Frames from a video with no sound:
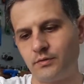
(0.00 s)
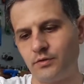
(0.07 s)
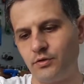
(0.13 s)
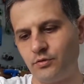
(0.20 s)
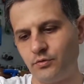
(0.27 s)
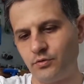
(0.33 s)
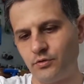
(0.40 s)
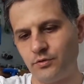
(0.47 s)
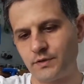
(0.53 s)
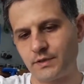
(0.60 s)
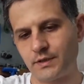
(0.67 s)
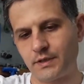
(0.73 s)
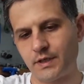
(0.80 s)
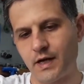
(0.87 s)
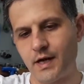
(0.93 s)
use
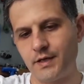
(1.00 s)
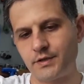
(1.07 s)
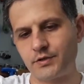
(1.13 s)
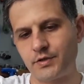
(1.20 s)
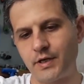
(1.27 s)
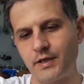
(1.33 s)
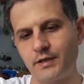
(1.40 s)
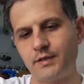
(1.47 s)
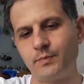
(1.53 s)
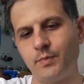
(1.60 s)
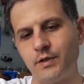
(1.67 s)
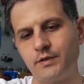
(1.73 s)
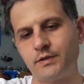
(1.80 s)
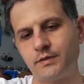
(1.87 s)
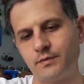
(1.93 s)
a higher strength
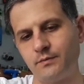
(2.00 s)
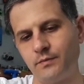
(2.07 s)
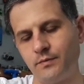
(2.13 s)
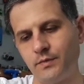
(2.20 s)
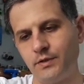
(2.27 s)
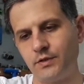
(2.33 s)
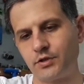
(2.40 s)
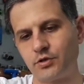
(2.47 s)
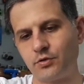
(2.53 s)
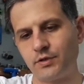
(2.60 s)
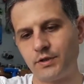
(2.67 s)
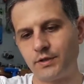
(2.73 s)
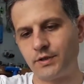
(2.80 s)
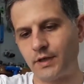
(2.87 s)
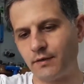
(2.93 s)
but with a
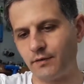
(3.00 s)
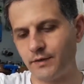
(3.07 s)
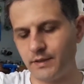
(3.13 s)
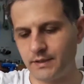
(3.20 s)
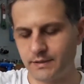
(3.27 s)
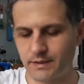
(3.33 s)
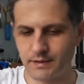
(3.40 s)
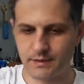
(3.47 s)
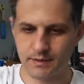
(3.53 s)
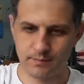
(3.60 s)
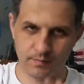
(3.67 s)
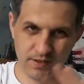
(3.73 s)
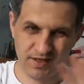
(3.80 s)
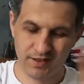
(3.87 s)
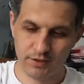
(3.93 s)
shorter travel distance.
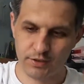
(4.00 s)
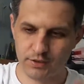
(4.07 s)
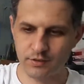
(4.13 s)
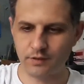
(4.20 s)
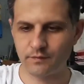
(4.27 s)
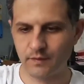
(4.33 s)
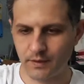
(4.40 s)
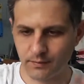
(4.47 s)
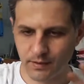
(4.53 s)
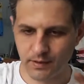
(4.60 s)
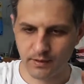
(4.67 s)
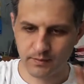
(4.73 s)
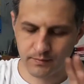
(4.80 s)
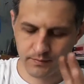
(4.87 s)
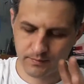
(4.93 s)
My English is not very
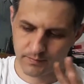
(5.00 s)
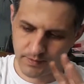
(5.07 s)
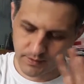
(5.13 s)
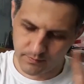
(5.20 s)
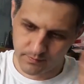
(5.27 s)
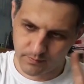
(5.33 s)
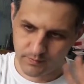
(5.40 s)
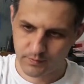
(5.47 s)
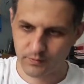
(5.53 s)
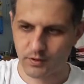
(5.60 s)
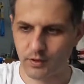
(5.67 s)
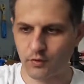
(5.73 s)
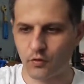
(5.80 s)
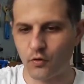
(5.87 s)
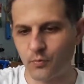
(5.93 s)
well.
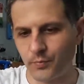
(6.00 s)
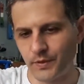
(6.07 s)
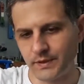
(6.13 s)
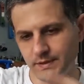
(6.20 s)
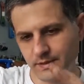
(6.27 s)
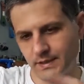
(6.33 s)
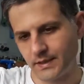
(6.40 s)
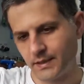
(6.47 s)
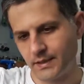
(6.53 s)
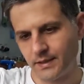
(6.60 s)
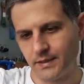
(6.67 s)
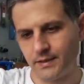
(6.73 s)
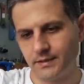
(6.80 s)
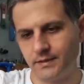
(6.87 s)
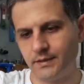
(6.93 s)
I hope
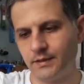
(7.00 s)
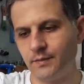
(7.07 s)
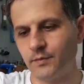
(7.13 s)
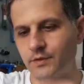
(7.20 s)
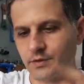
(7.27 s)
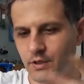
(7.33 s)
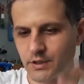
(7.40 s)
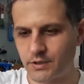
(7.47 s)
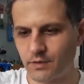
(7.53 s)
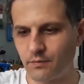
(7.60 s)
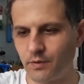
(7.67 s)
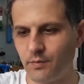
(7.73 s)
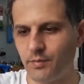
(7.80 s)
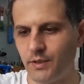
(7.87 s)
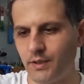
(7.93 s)
the demonstration
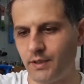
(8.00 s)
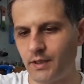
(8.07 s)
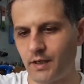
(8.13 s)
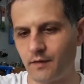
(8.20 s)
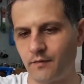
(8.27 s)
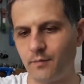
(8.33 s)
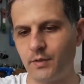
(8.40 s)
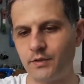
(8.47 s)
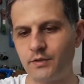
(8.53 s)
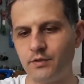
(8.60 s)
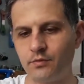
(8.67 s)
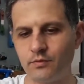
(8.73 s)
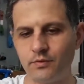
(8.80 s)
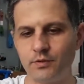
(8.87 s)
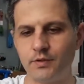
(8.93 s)
will be enough, but
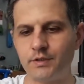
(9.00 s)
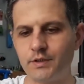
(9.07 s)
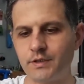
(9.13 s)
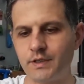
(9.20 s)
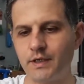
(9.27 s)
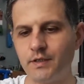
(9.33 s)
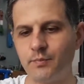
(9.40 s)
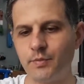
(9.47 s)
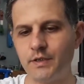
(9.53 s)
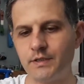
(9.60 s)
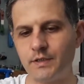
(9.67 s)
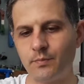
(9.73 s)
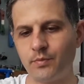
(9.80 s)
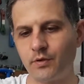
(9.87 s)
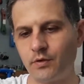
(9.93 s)
you understand the
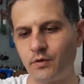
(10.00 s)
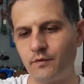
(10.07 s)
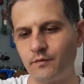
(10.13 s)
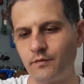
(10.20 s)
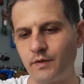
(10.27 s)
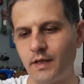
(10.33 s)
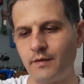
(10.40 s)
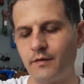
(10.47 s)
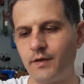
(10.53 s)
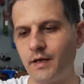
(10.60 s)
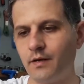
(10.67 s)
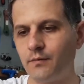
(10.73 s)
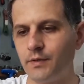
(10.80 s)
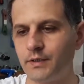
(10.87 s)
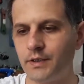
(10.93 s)
principle of lever.
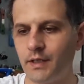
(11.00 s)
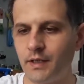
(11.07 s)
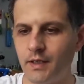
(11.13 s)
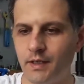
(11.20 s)
Now with